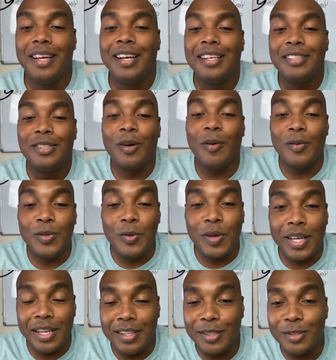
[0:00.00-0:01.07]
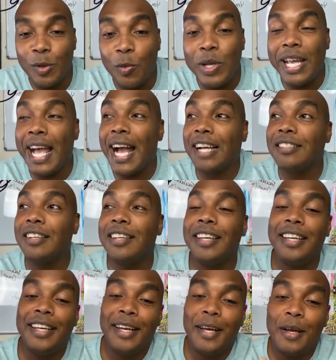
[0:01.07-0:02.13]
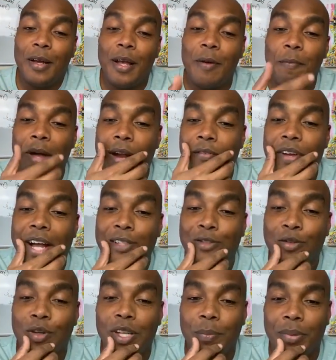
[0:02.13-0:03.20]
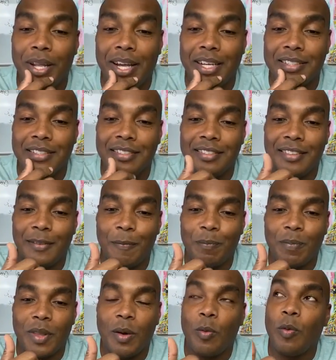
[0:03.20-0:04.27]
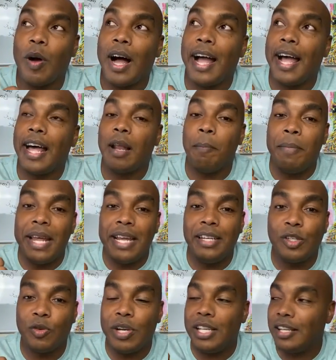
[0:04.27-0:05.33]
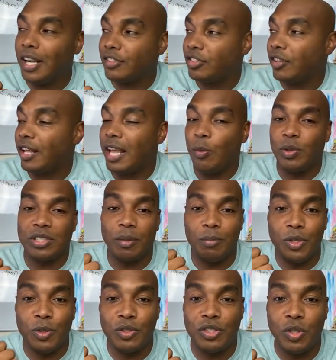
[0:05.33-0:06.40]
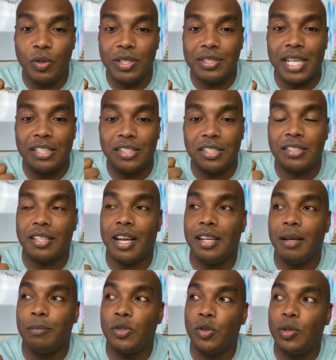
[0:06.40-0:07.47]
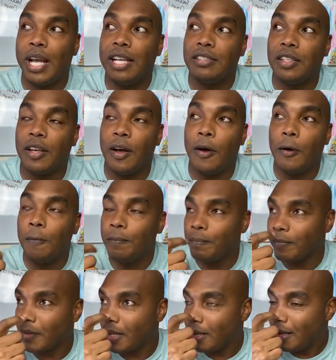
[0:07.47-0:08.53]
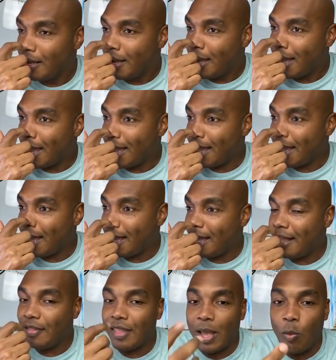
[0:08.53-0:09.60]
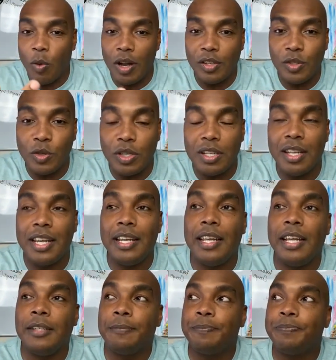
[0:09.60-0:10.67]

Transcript: So you can. So we actually matter of fact, truly blessed. I had a meet and greet yesterday with some new students that just signed up two days ago, and they want to do cleaning.